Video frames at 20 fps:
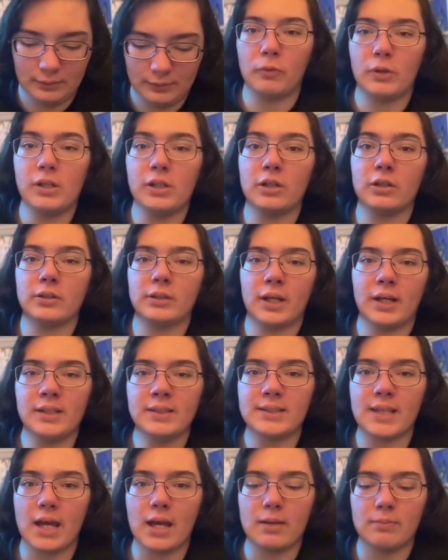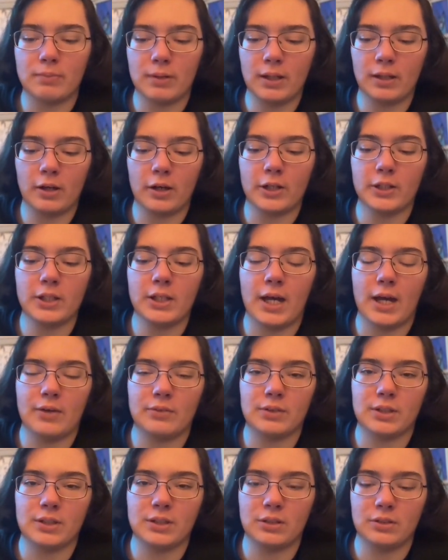When you're done typing, all you
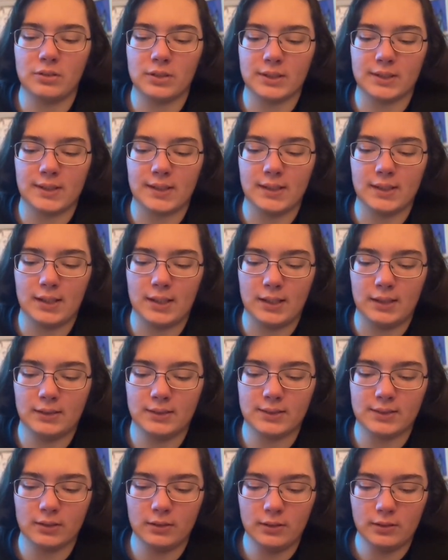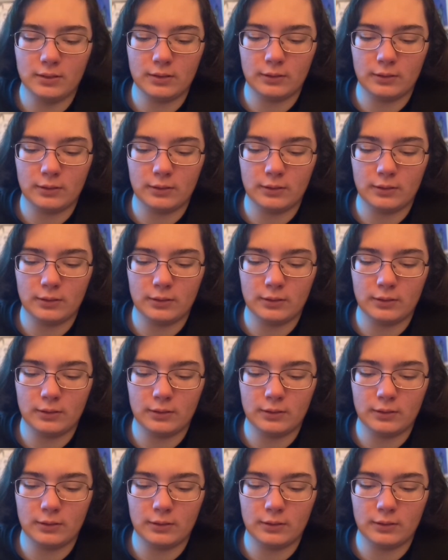have to do is hit insert.